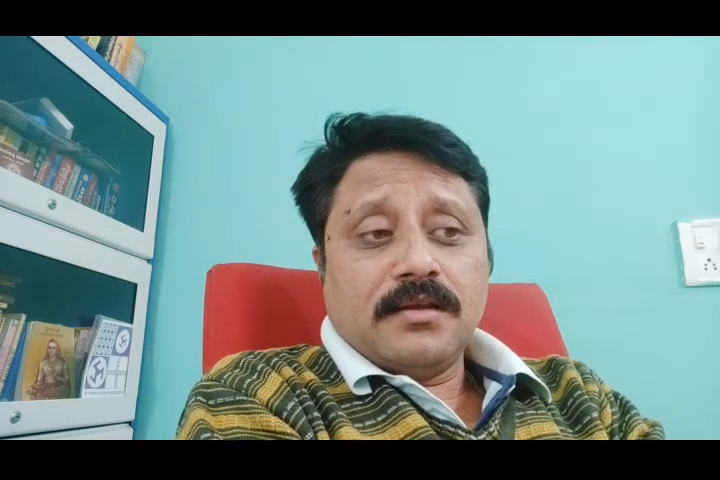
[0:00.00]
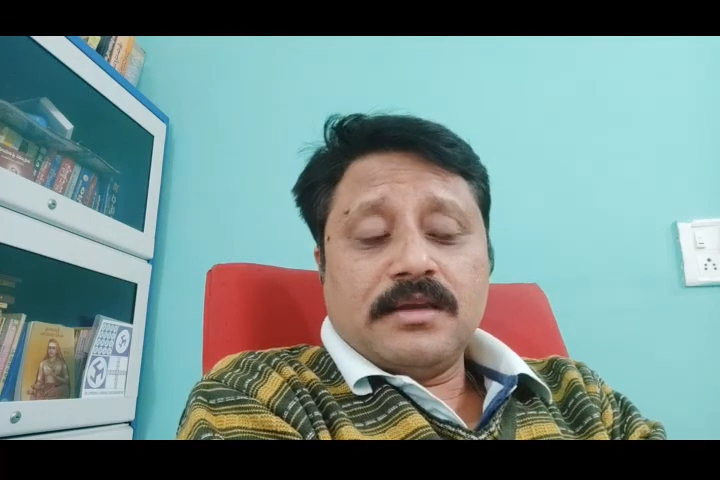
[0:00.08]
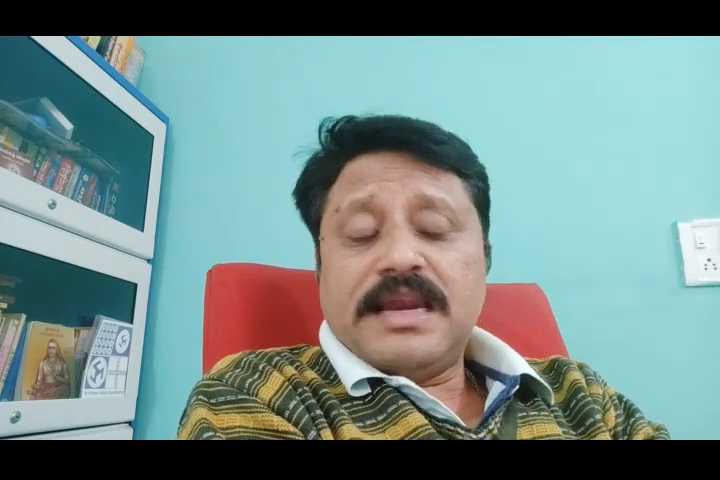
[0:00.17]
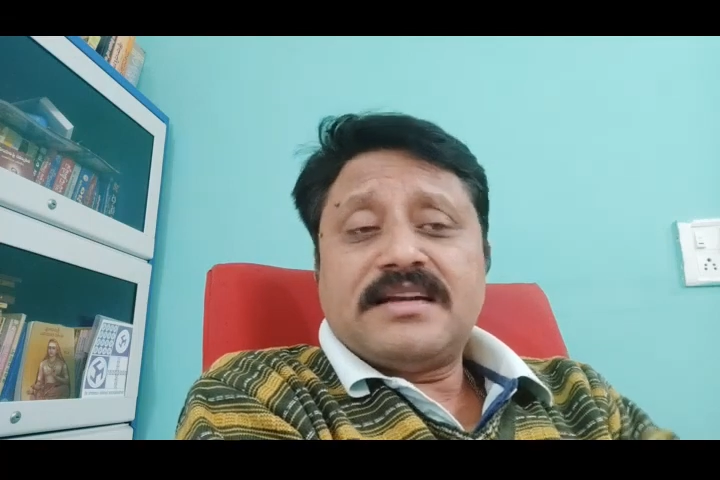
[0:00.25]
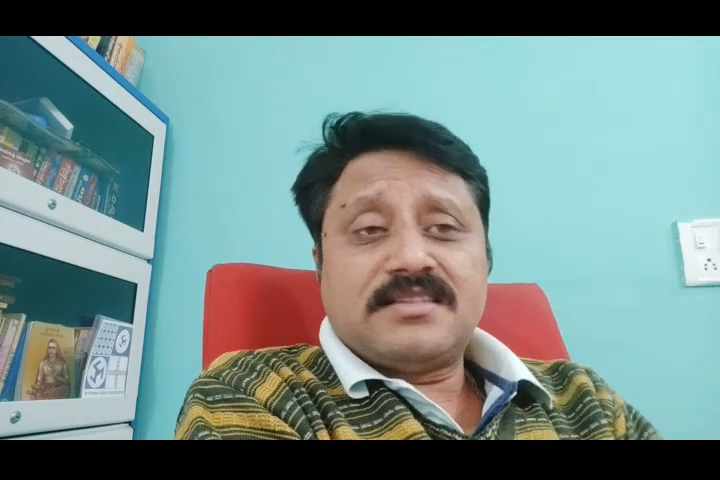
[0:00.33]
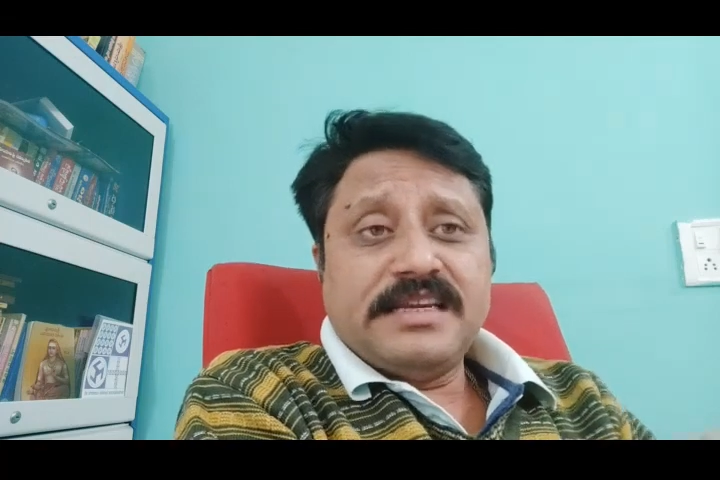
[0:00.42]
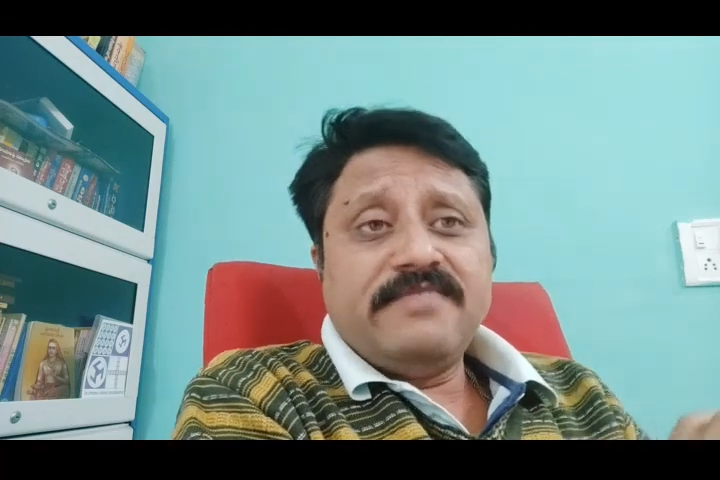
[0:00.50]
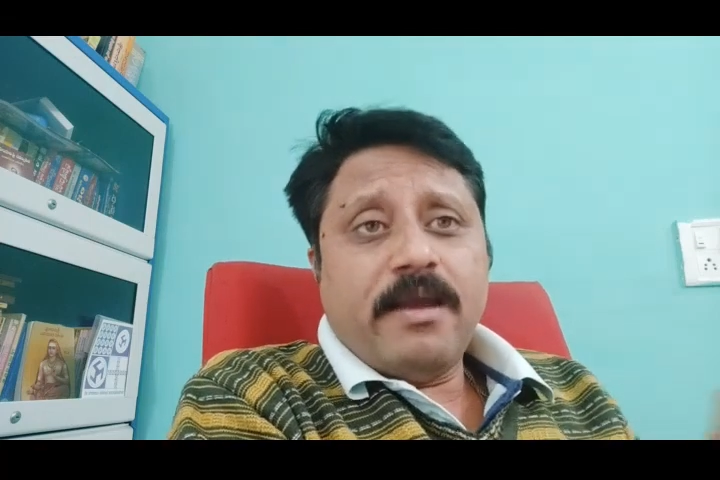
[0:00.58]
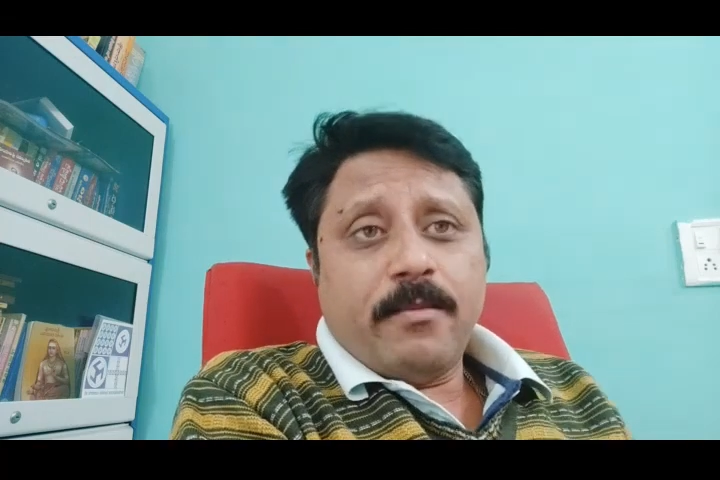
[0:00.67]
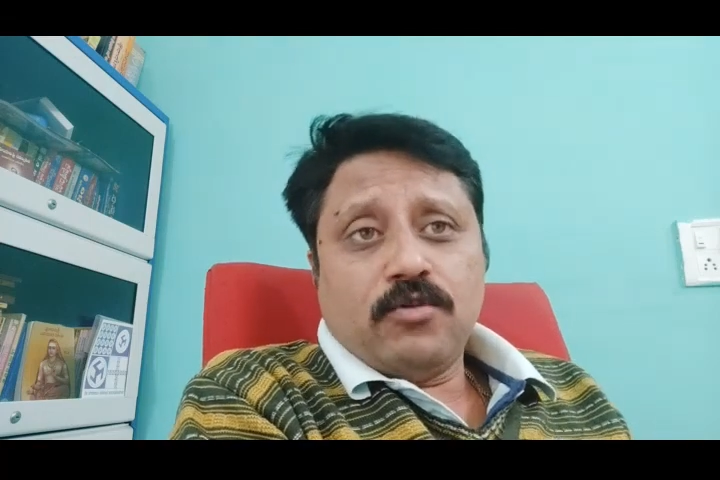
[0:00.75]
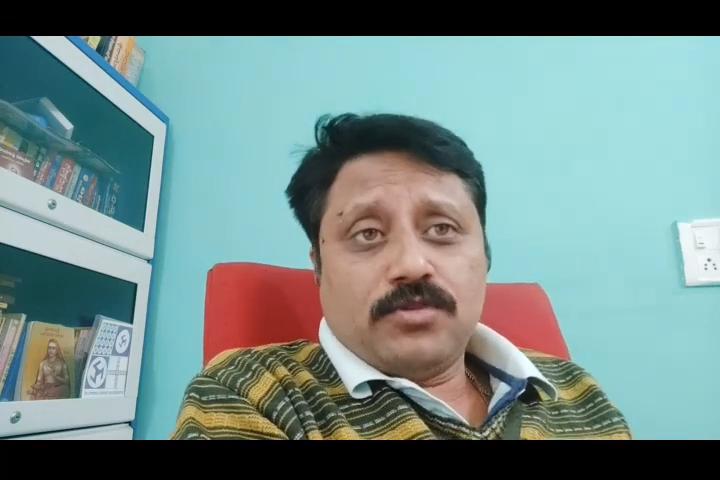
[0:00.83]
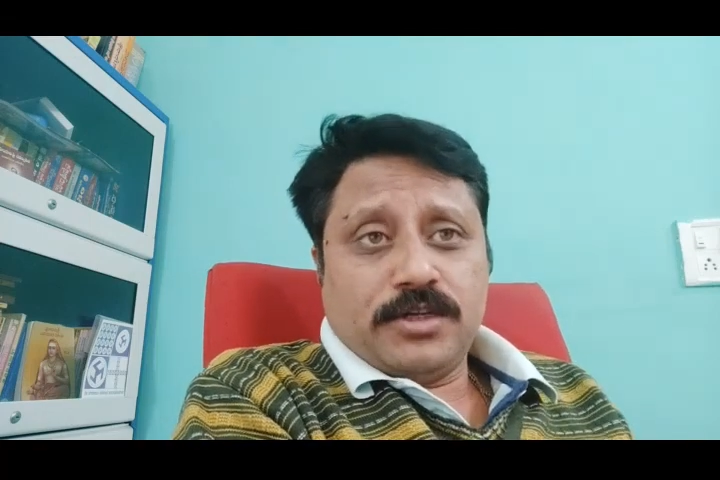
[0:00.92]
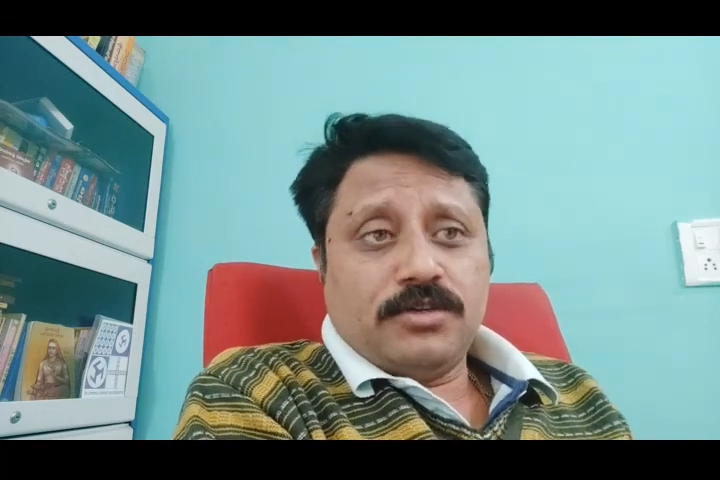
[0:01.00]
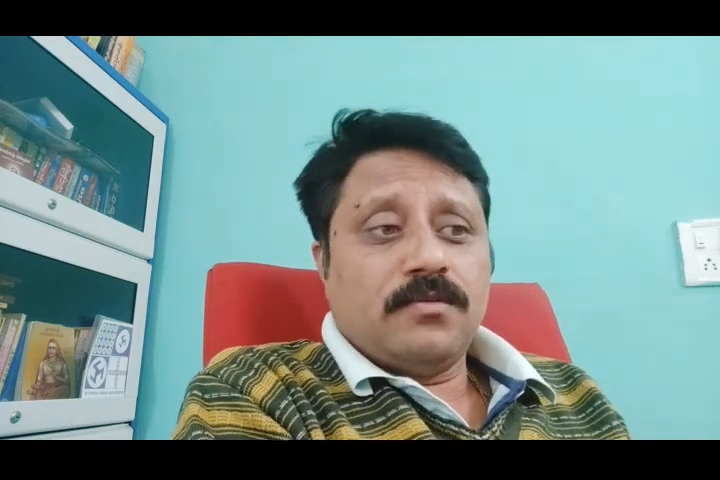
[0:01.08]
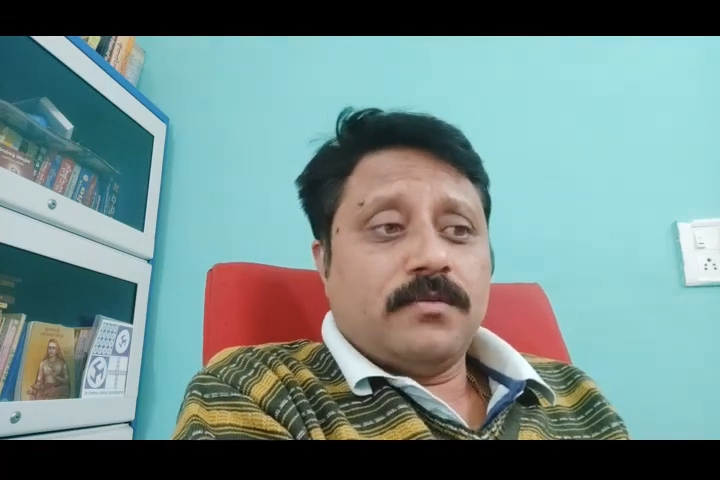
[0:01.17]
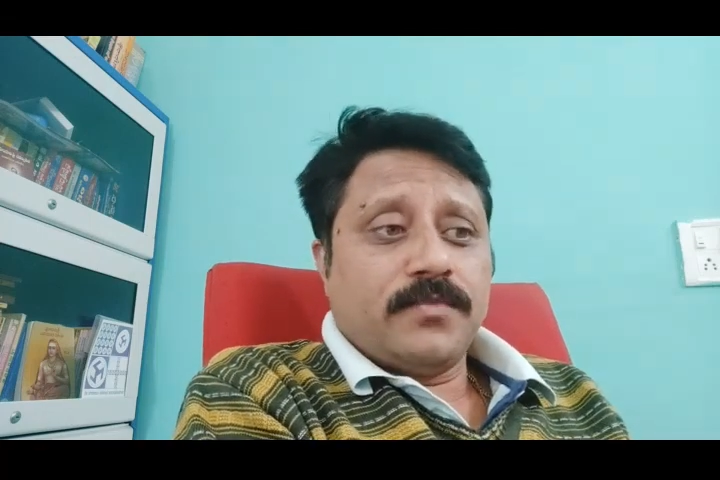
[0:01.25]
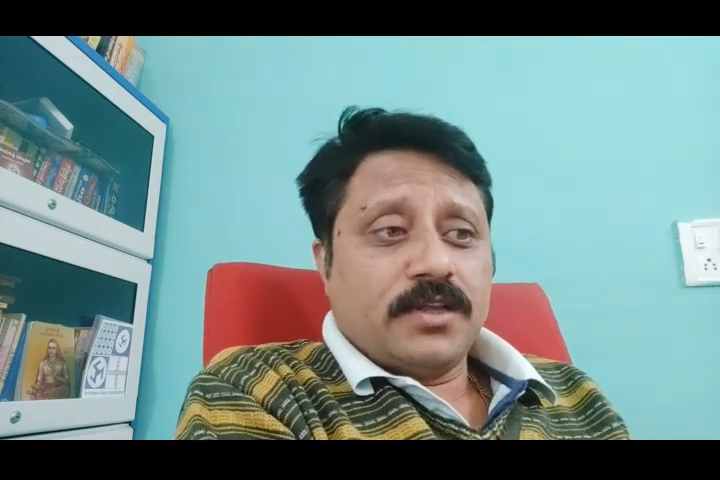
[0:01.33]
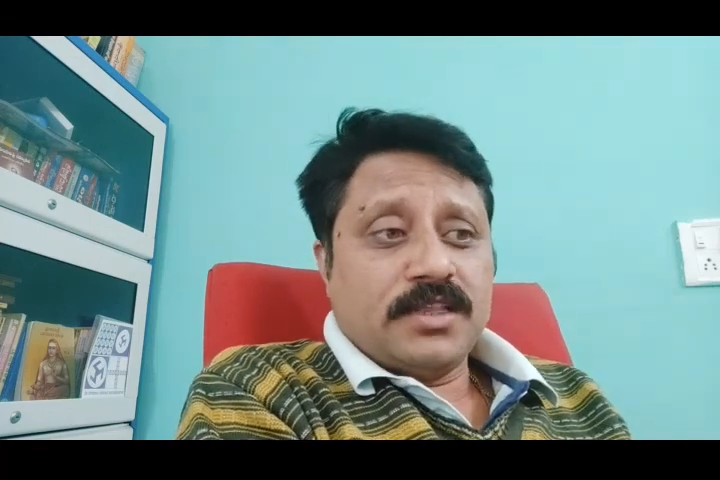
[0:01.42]
let's leave about
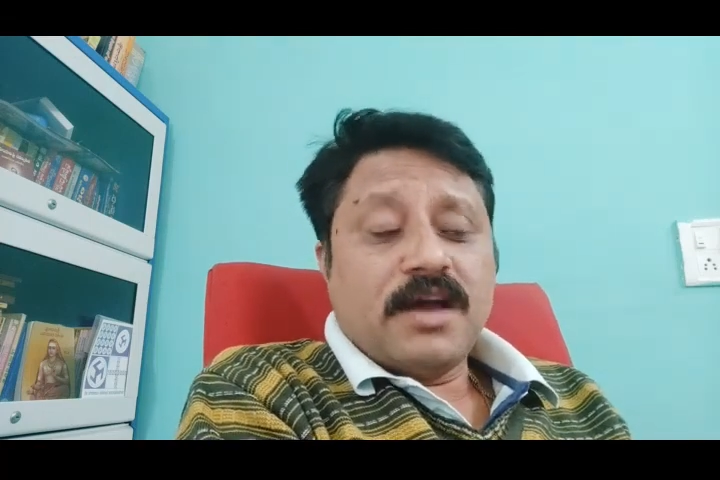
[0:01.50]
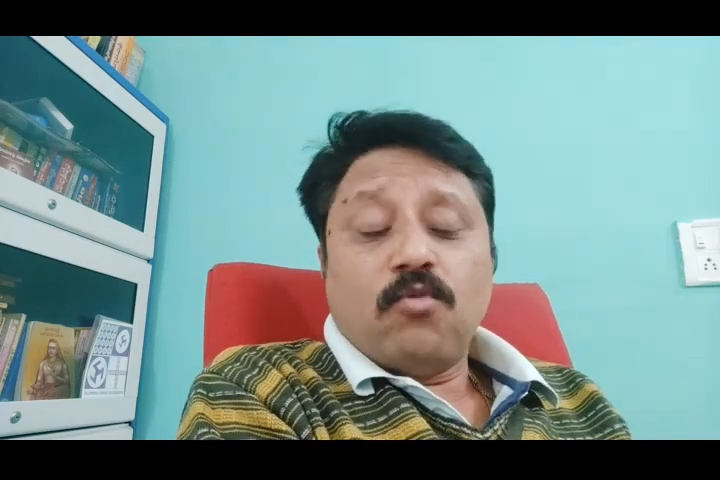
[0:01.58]
the